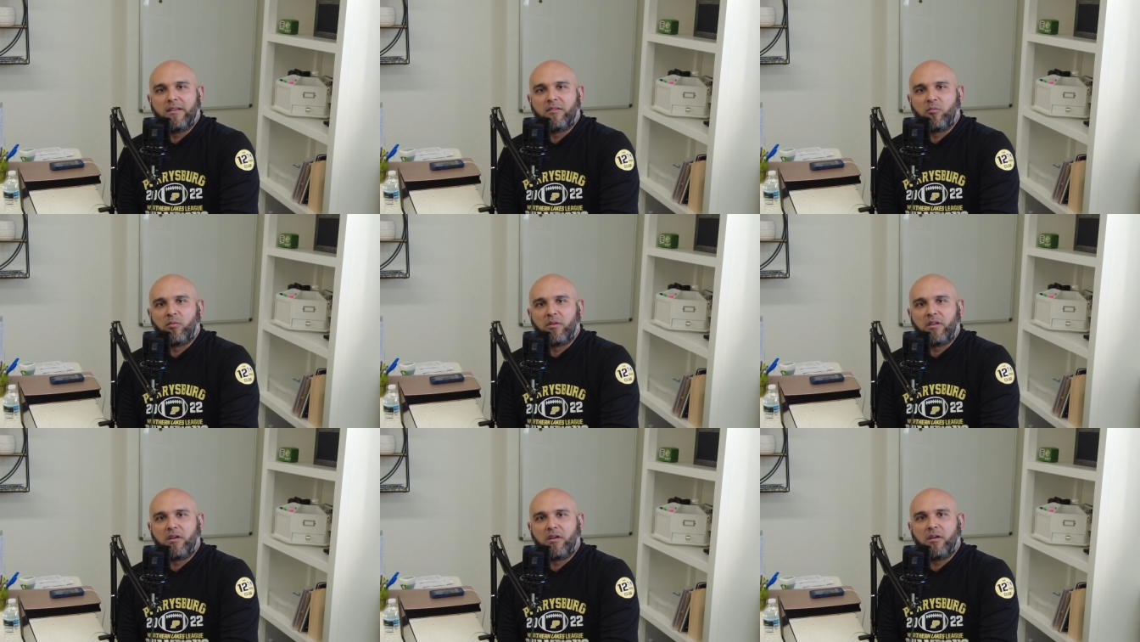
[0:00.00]

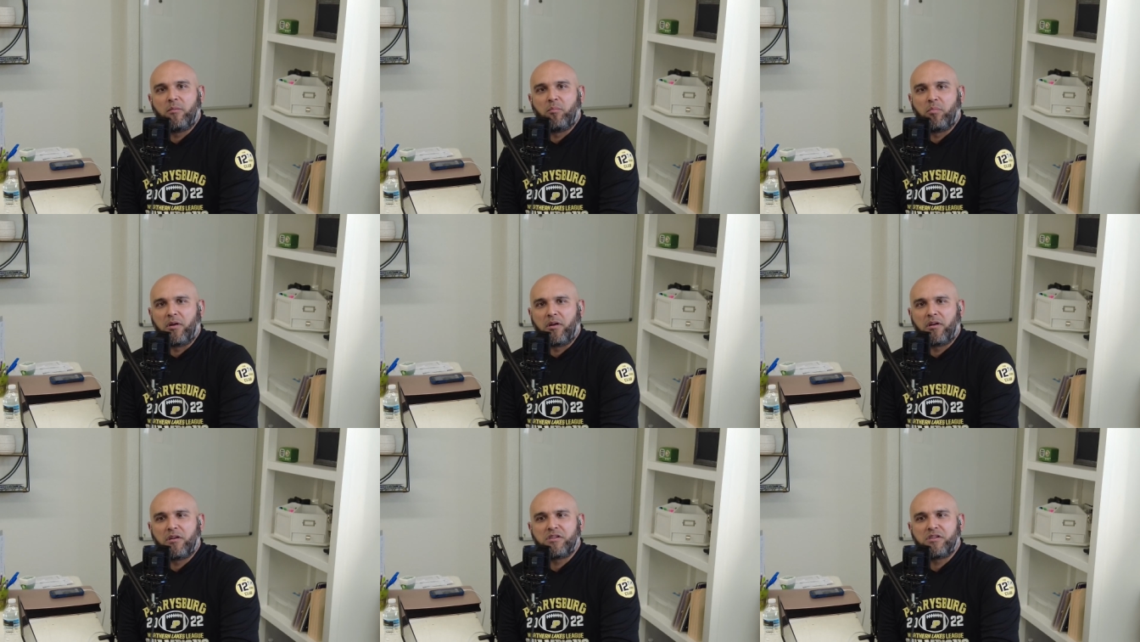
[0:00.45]
it's a really good
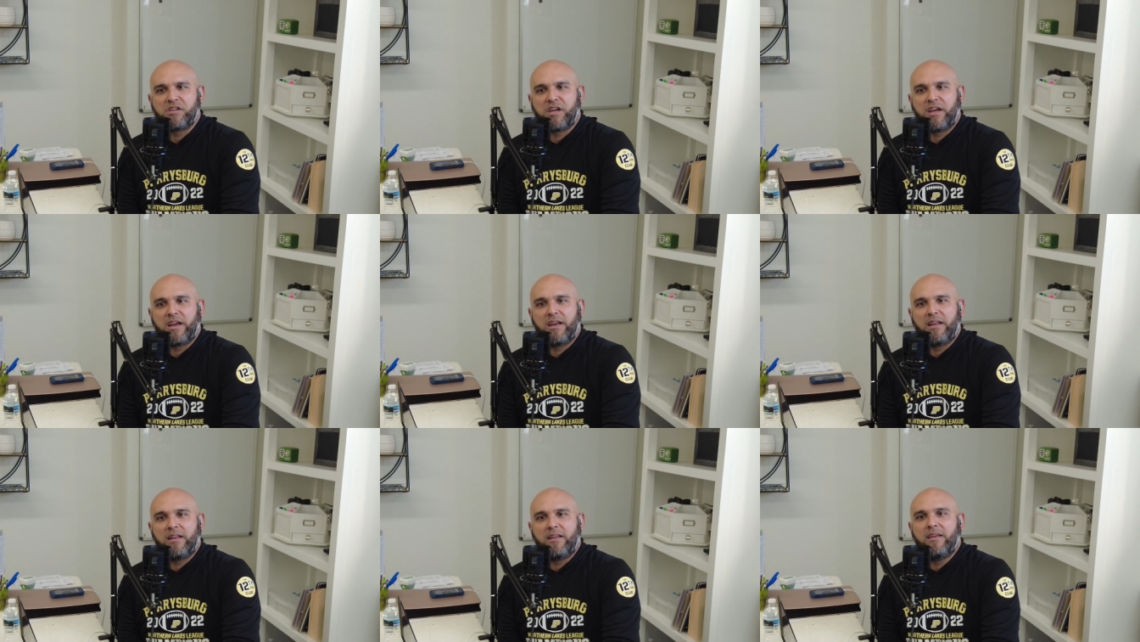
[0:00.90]
burger
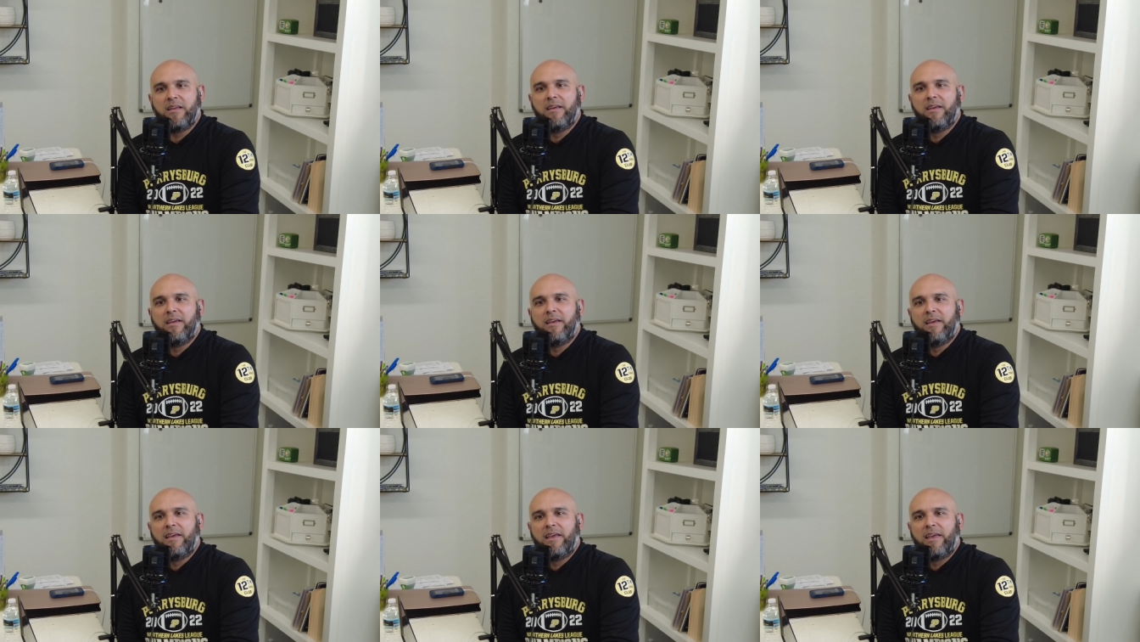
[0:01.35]
chain
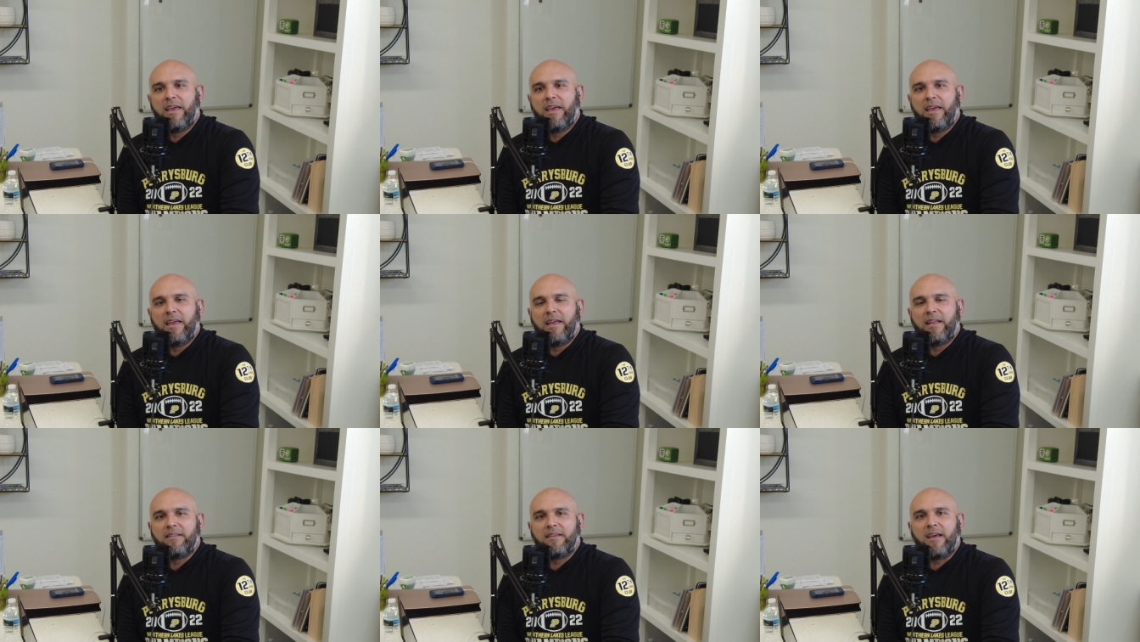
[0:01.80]

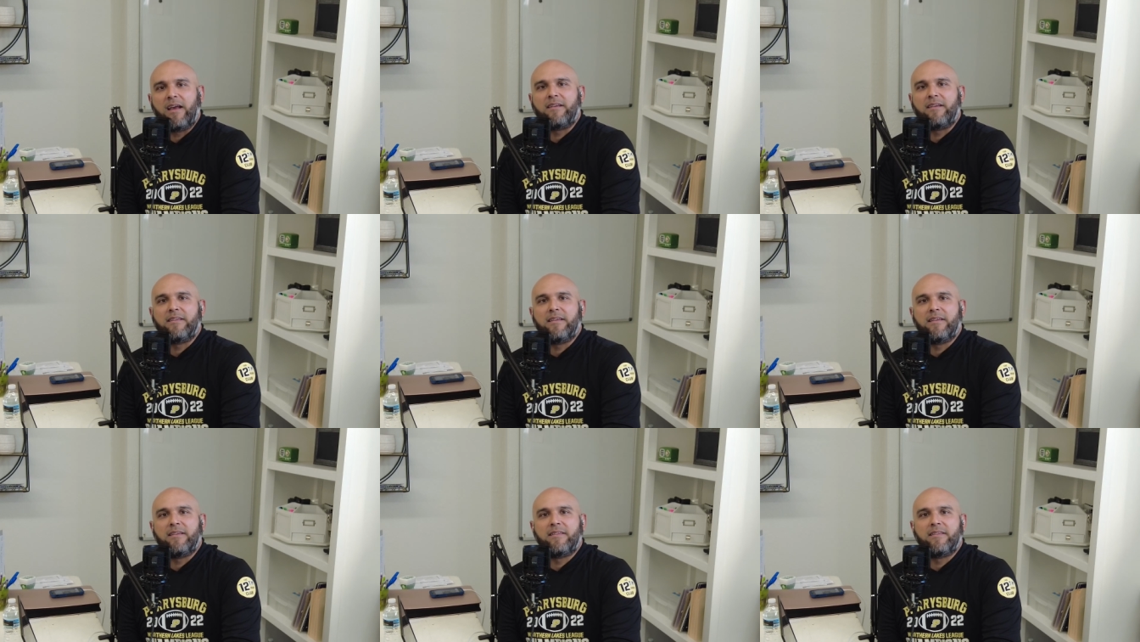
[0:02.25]
in
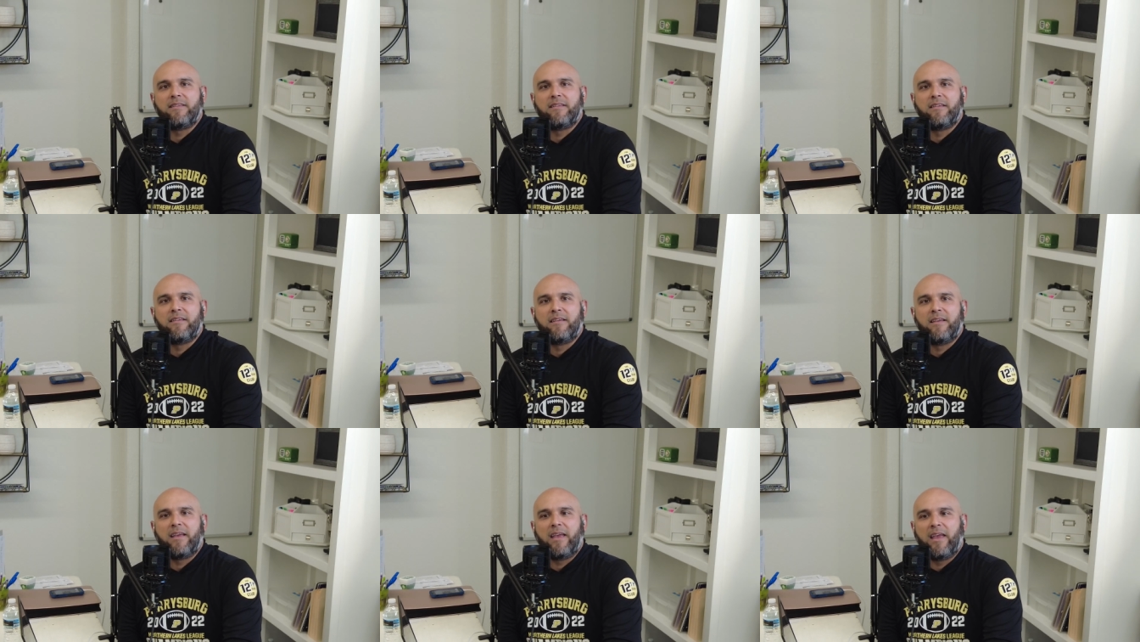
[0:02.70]
Texas.